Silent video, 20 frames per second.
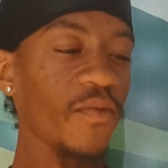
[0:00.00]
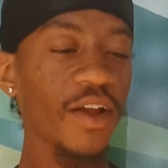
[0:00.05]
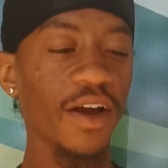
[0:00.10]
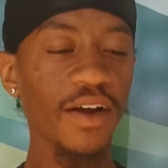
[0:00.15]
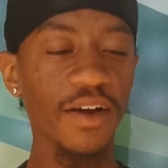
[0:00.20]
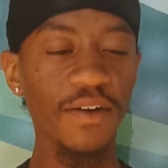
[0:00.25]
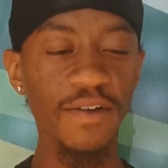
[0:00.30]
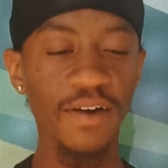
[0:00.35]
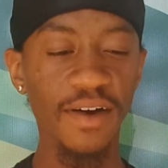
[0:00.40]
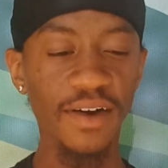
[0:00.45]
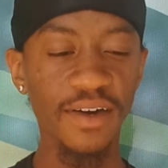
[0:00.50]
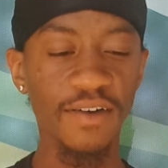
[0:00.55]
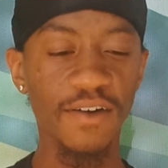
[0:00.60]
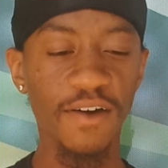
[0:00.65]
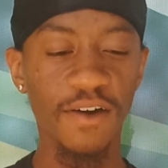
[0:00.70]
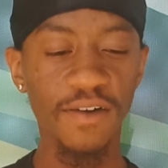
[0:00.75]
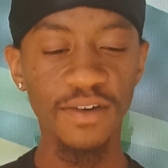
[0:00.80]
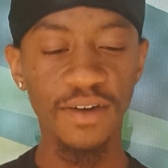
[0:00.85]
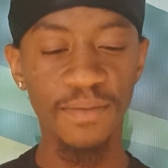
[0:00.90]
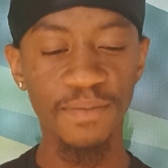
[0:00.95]
Alright,
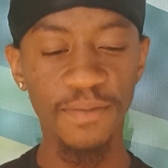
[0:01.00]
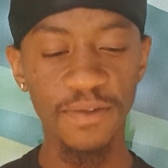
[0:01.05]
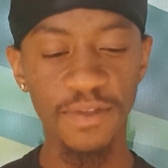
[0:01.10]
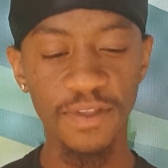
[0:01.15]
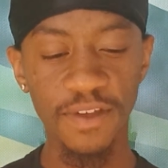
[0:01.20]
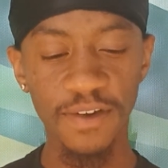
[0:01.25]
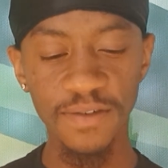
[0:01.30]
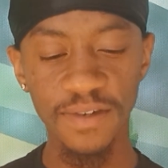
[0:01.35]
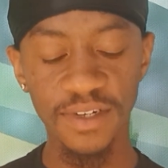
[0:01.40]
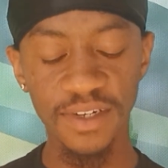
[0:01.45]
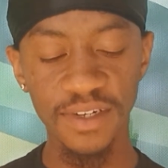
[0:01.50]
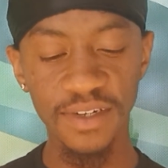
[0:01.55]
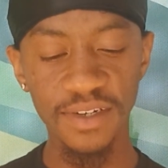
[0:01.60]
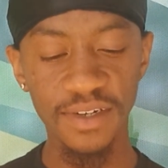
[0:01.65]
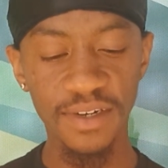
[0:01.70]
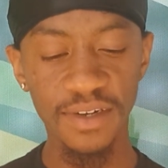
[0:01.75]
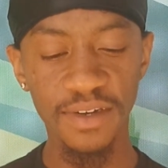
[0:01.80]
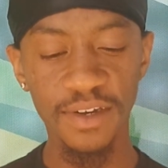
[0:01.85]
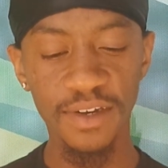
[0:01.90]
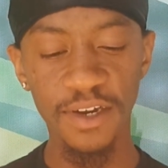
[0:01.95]
card number 13,
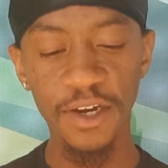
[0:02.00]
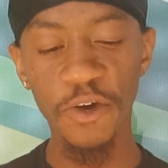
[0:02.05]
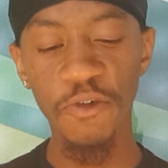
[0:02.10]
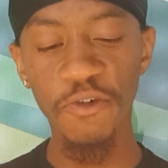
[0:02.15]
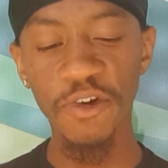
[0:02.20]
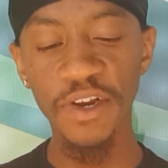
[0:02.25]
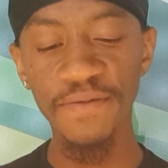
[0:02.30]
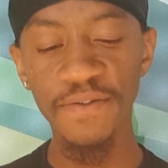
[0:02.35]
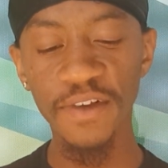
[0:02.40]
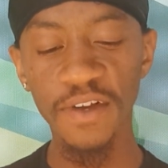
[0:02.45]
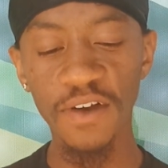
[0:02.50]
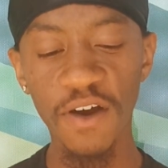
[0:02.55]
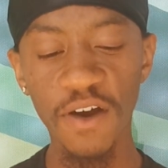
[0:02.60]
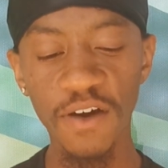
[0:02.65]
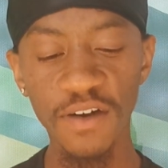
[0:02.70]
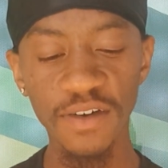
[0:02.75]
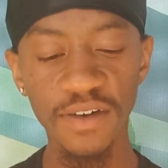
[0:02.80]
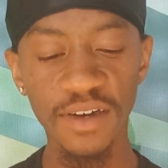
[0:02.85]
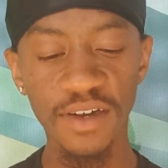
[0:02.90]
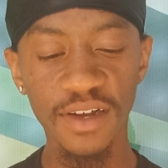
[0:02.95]
Grieving
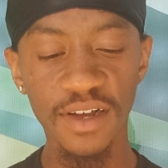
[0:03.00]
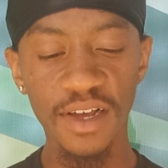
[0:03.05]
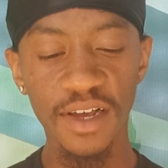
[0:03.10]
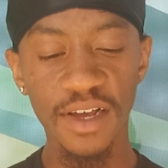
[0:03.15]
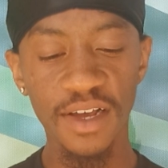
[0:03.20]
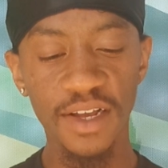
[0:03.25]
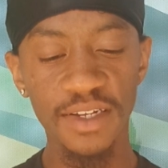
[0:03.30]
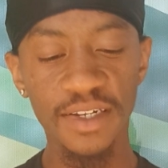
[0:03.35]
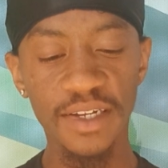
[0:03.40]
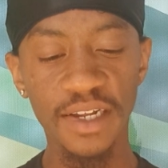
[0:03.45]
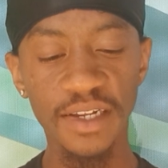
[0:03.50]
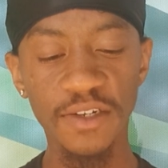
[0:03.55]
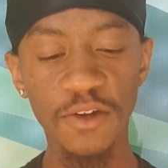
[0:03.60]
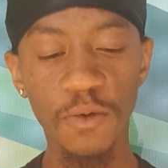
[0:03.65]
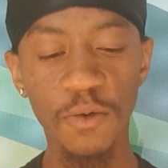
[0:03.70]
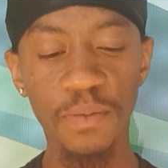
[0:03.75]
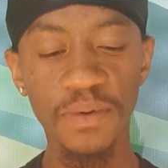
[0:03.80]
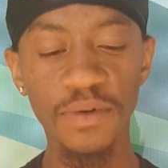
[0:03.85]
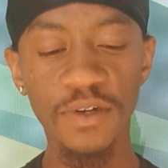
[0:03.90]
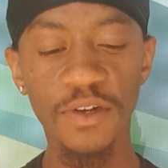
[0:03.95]
Heart. It says
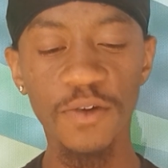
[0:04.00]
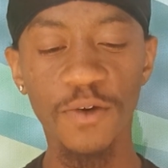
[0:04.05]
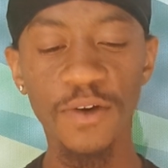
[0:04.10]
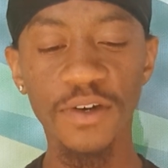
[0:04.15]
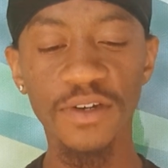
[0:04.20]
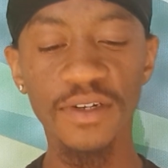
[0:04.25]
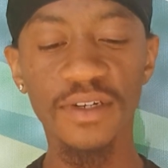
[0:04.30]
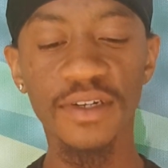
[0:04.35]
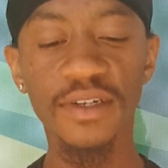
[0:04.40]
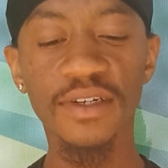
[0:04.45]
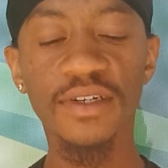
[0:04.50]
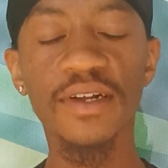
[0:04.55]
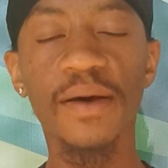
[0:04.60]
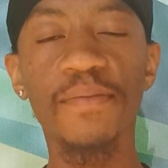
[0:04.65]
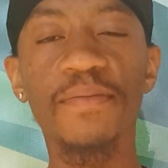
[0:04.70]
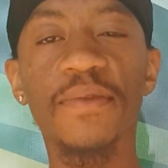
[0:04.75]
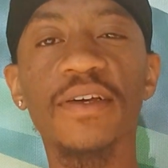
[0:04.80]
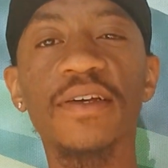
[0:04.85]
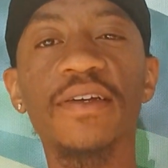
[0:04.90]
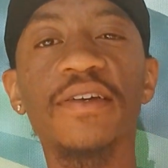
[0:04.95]
open doors to
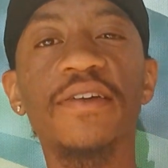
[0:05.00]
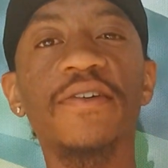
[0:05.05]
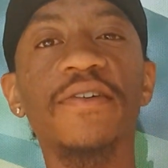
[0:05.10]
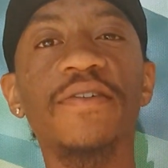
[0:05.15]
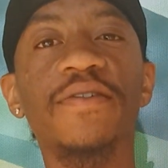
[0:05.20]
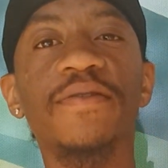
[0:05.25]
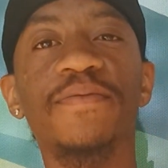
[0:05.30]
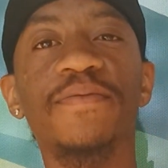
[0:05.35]
something new.